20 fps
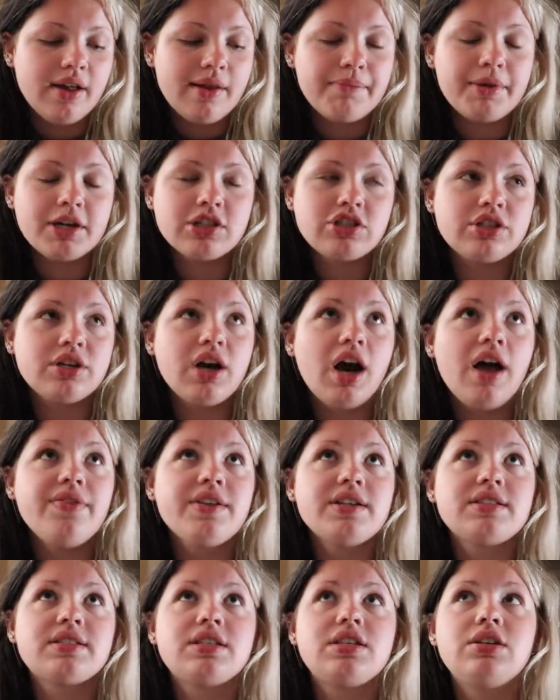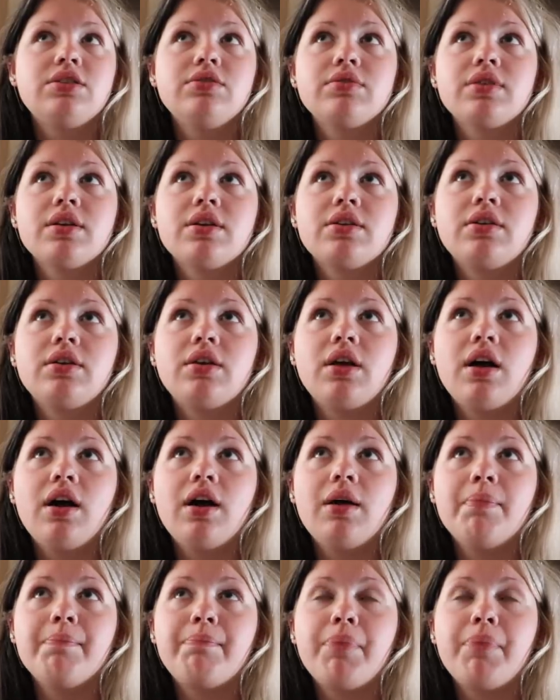but she got this cute little um,